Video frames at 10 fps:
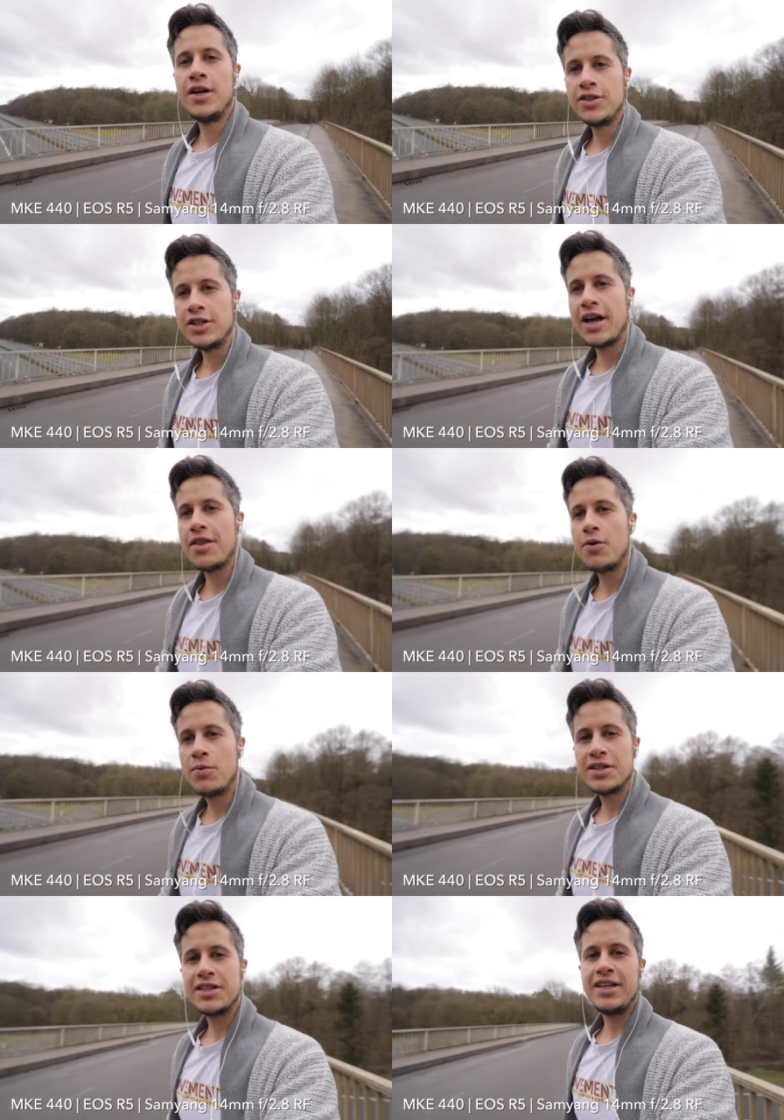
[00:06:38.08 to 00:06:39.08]
together
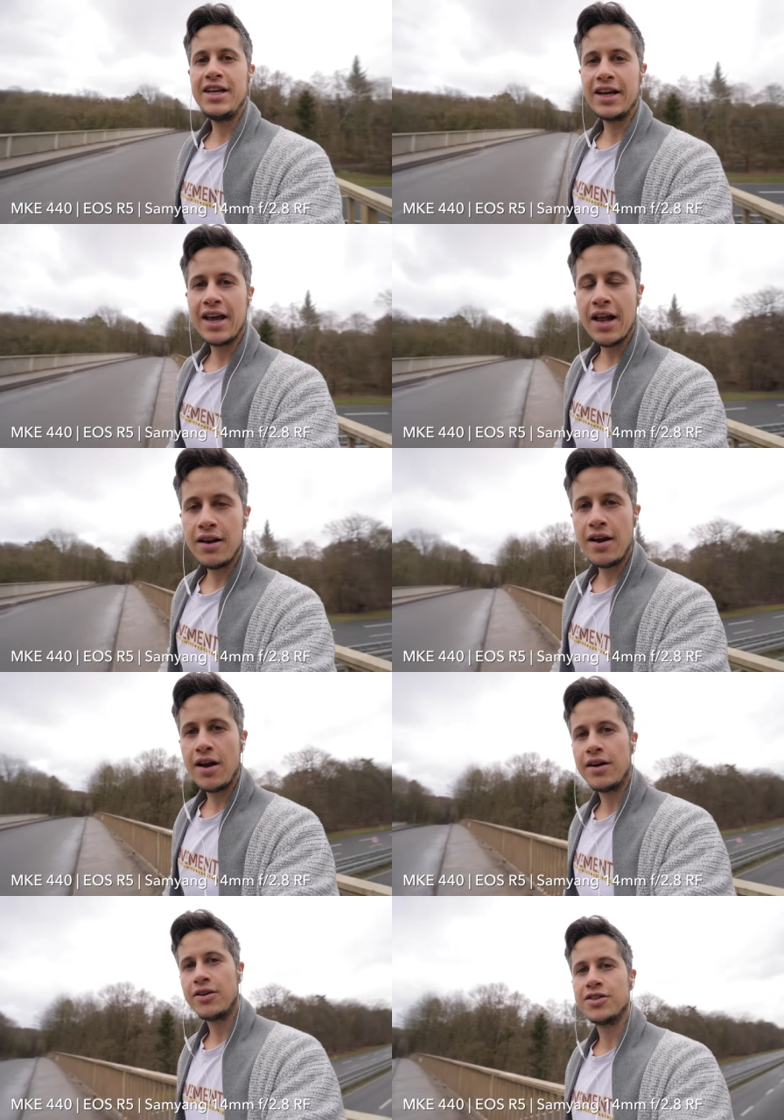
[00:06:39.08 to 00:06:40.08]
with the Canon
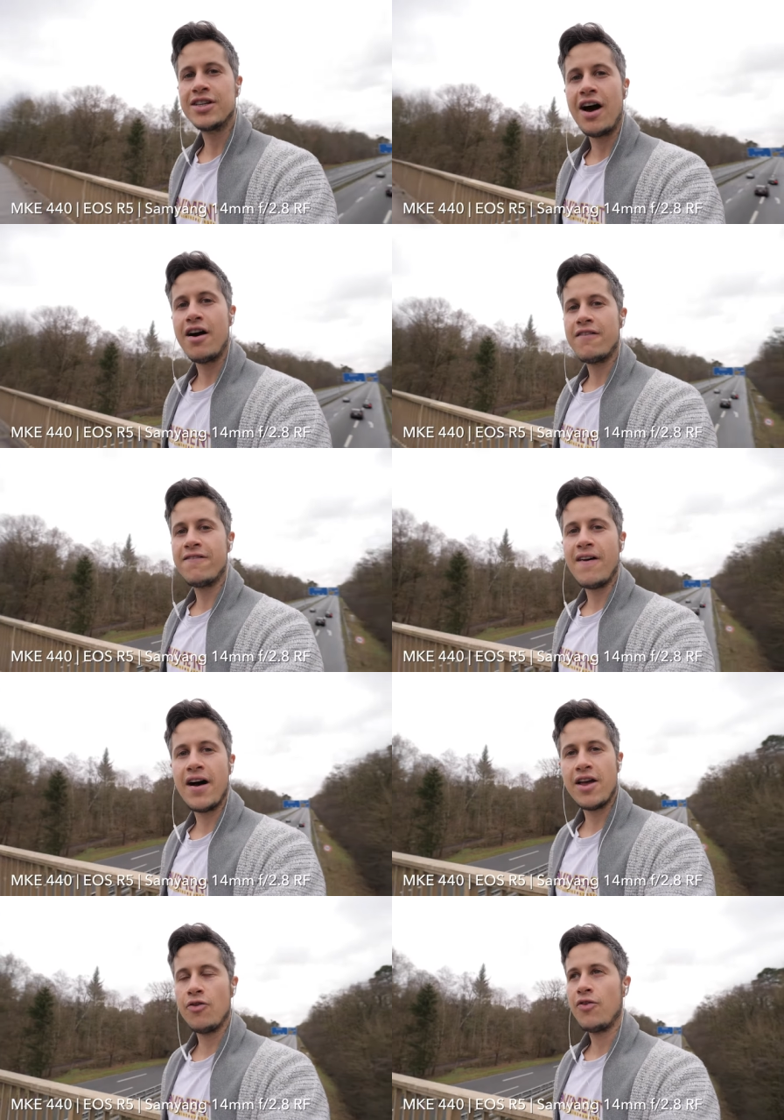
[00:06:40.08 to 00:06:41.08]
E O S R
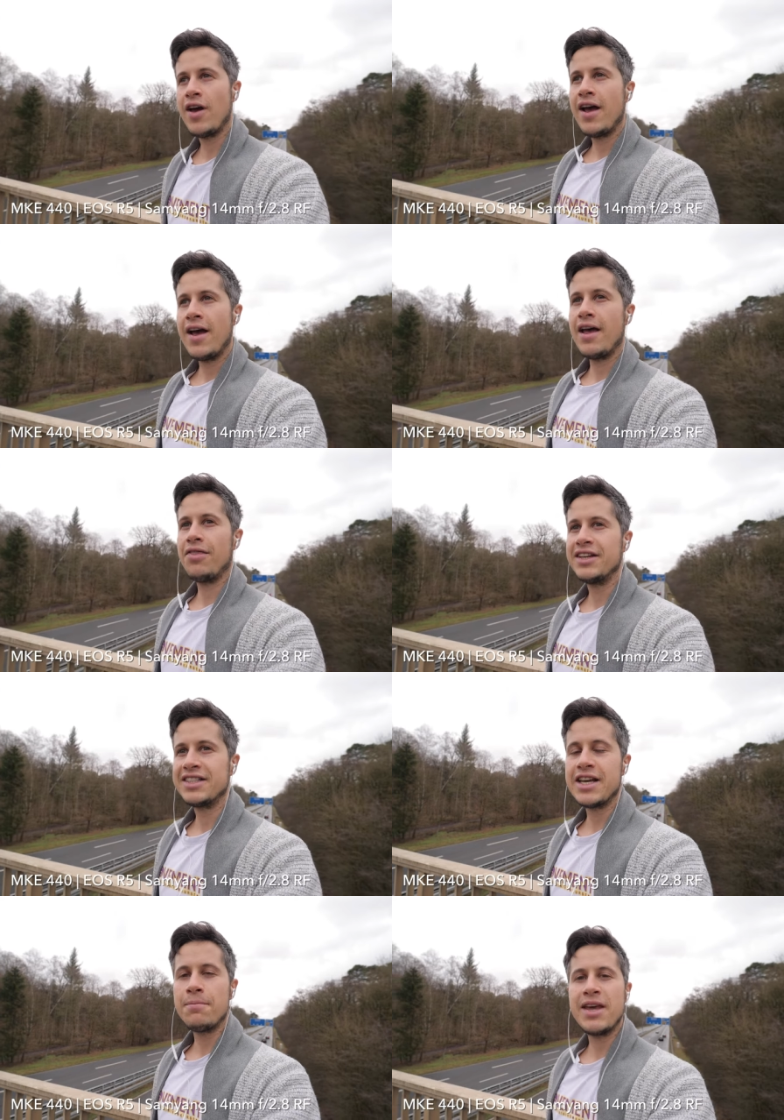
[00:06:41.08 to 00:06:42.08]
five and the
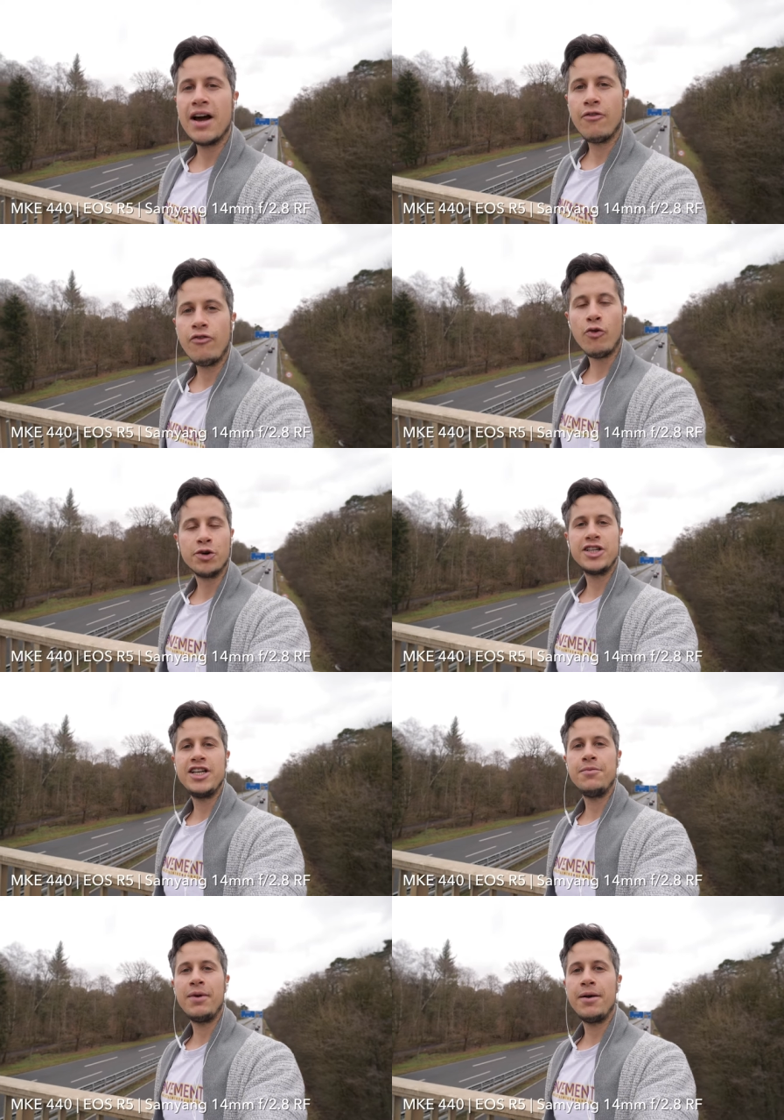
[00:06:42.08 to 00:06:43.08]
Samyang
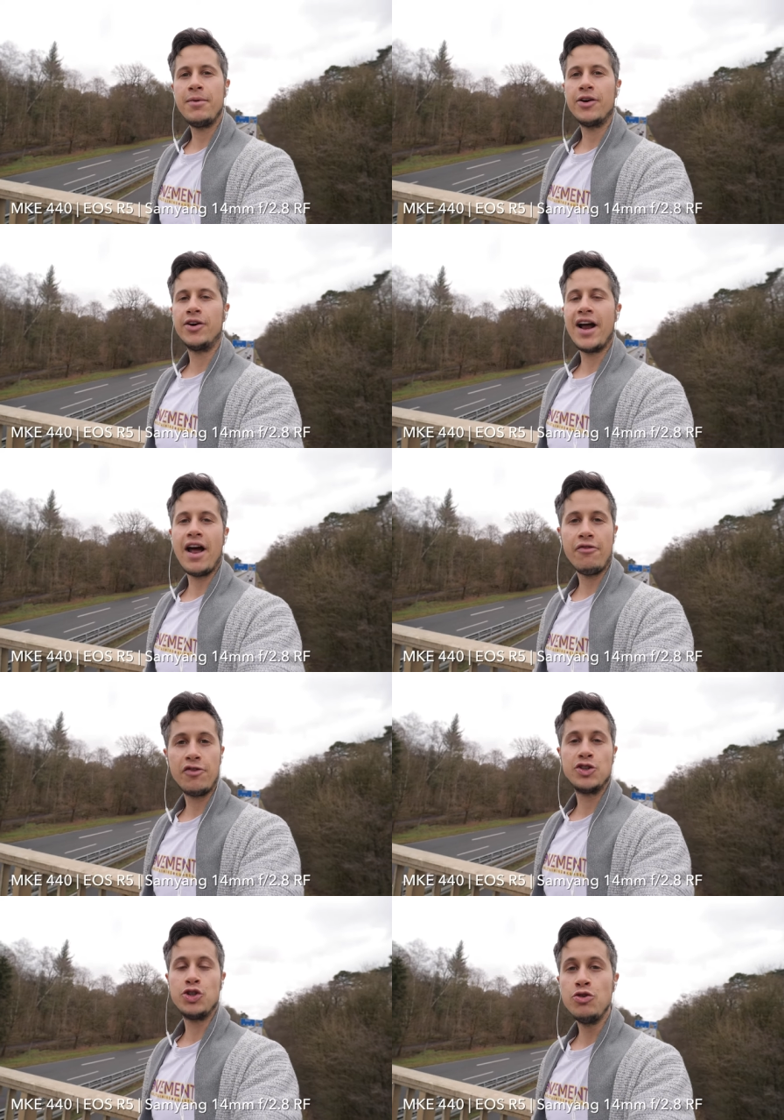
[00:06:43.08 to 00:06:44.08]
fourteen millimeter f
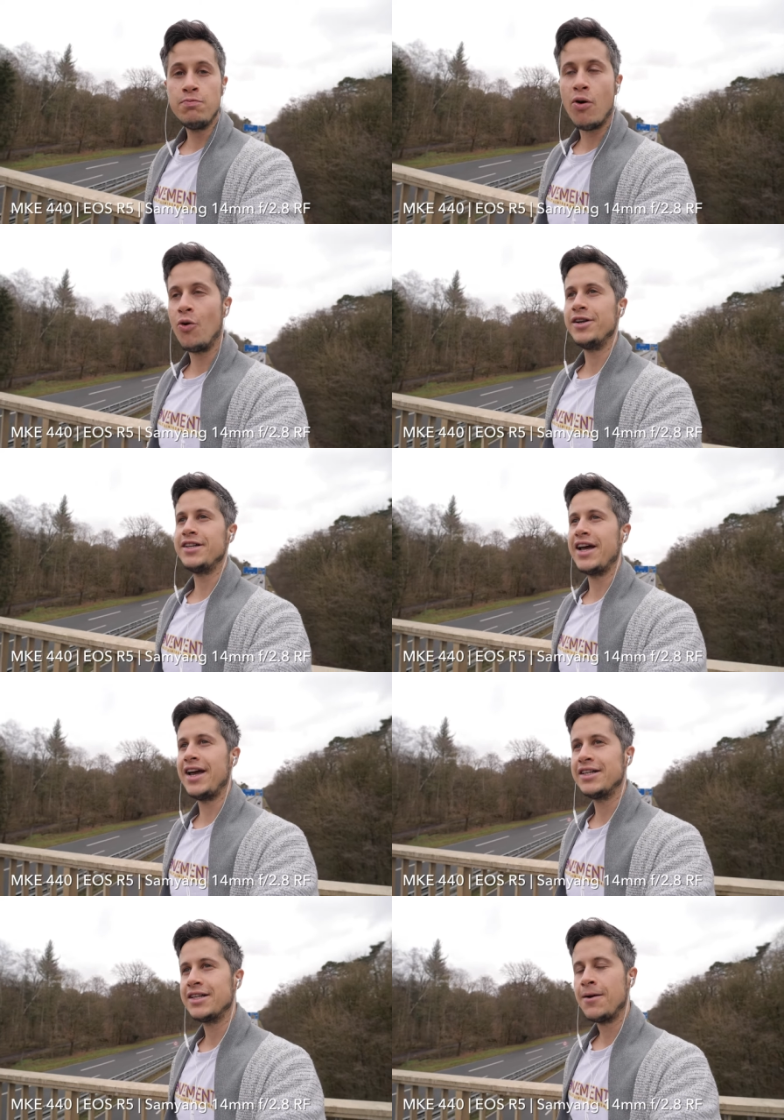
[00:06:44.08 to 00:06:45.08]
two point
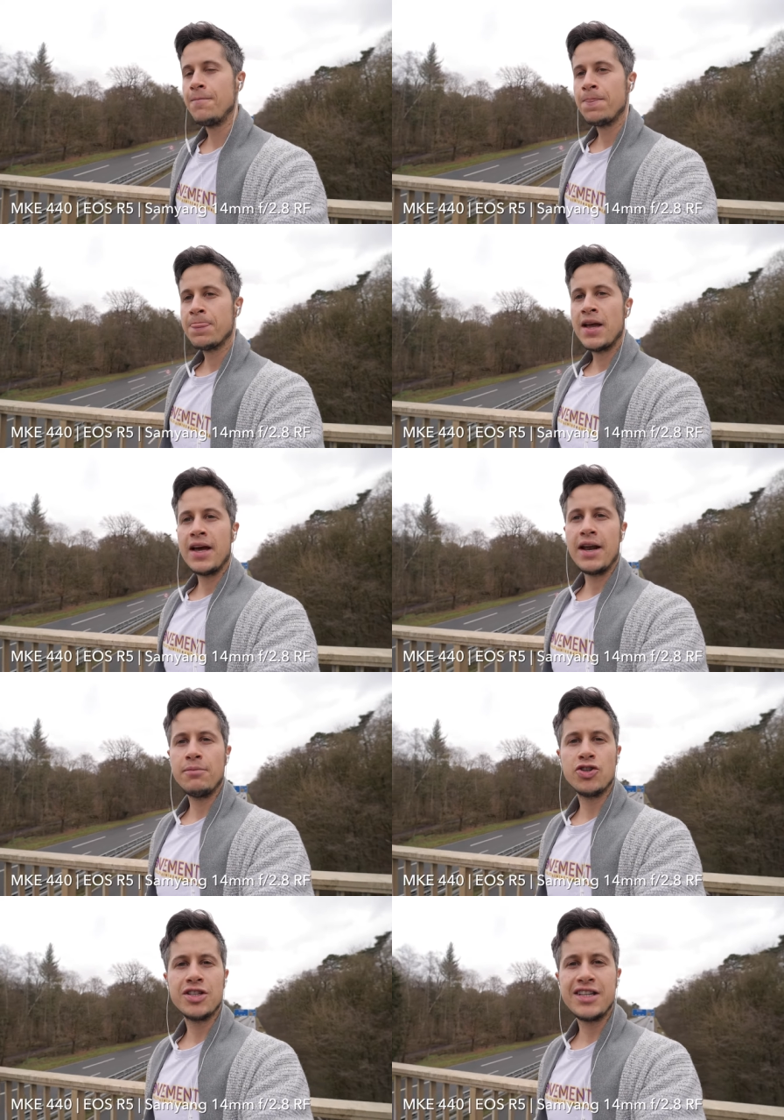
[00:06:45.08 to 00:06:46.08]
eight, and
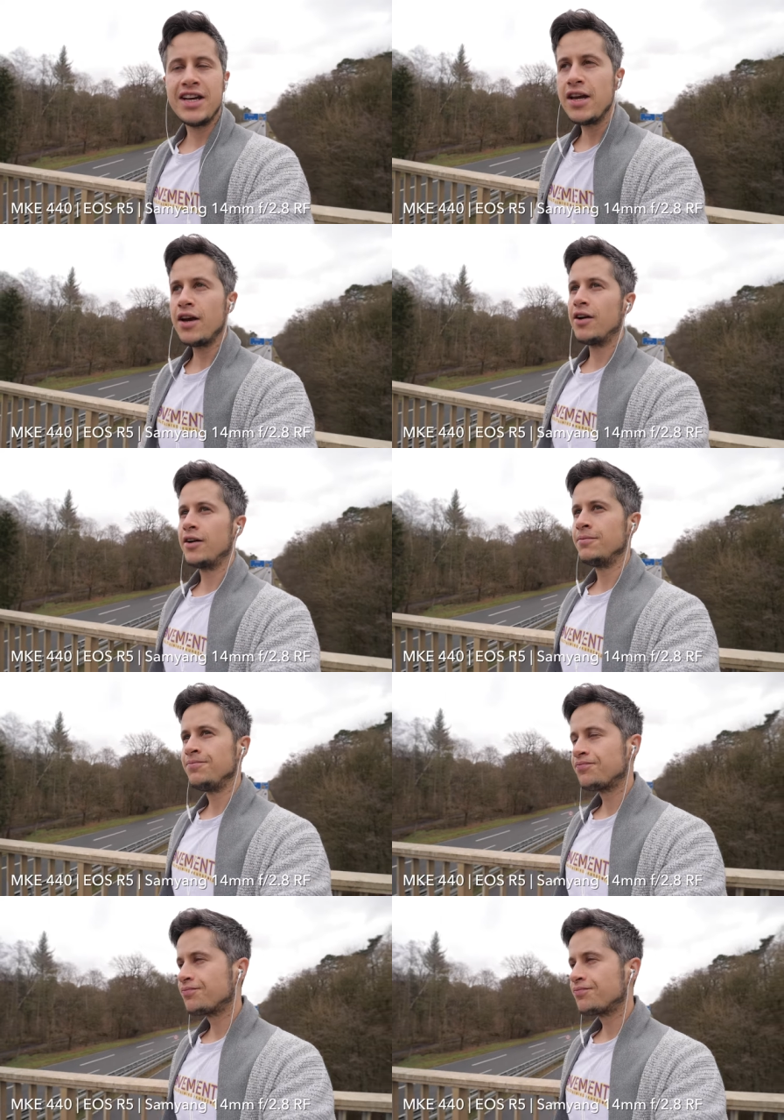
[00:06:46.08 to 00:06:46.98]
I'm just here